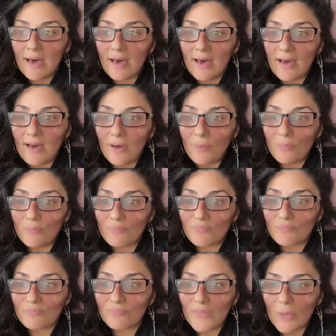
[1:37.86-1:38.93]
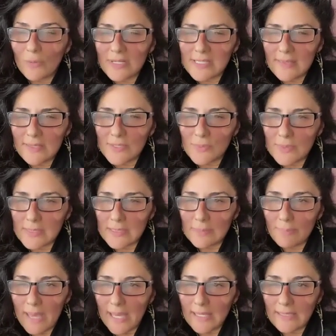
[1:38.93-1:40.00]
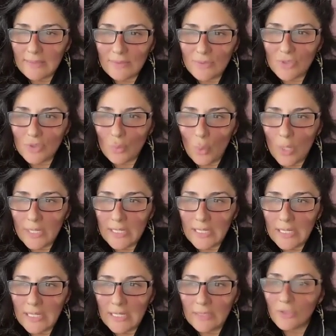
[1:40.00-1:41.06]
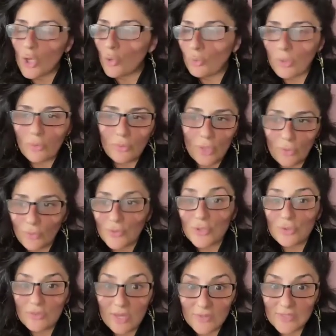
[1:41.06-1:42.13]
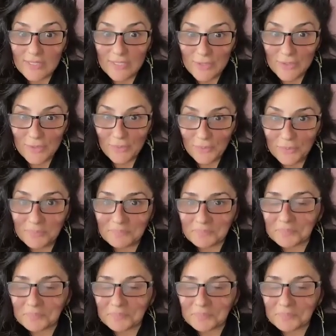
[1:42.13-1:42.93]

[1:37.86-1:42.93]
I want to say this was back in 2002.